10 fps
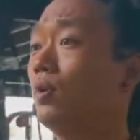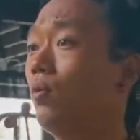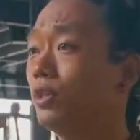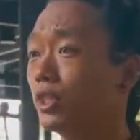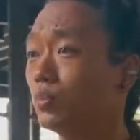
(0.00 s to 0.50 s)

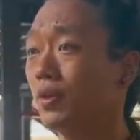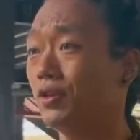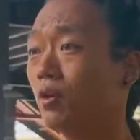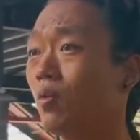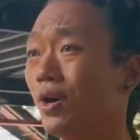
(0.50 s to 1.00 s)
which is when
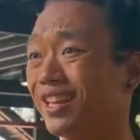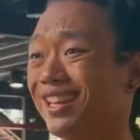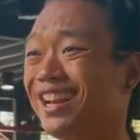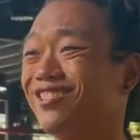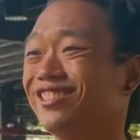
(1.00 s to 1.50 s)
you're
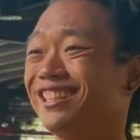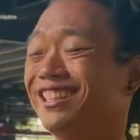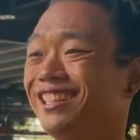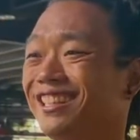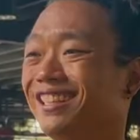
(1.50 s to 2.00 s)
working out,
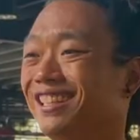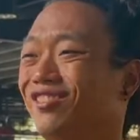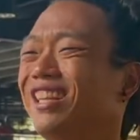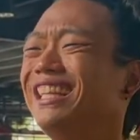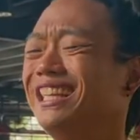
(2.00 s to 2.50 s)

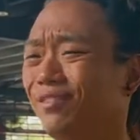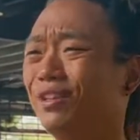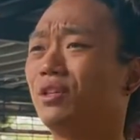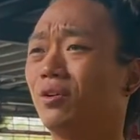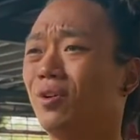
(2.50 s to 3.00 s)
really give
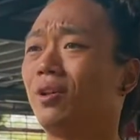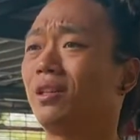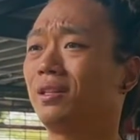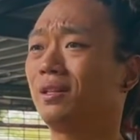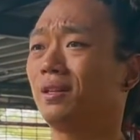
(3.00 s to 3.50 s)
it your all.
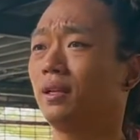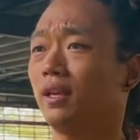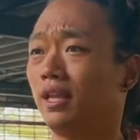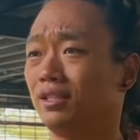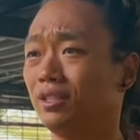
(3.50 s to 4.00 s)

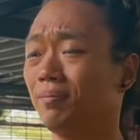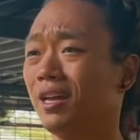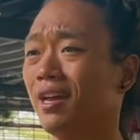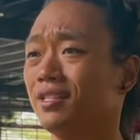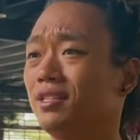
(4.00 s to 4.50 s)
And some
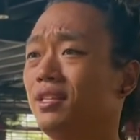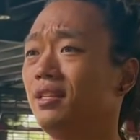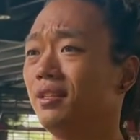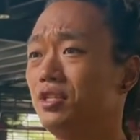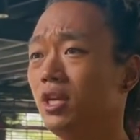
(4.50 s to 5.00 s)
guys I see
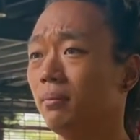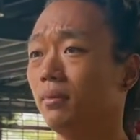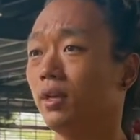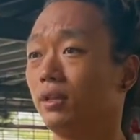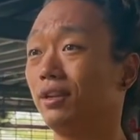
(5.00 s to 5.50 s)
in the gym,
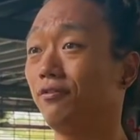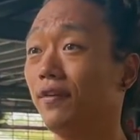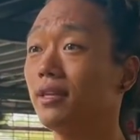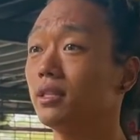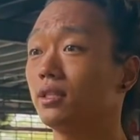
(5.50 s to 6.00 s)
their
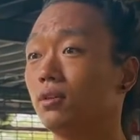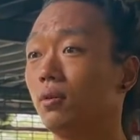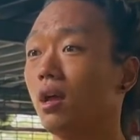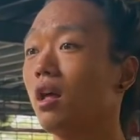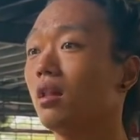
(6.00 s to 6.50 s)
face is so
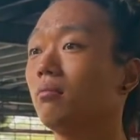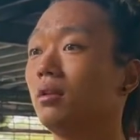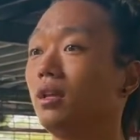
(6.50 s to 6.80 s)
calm,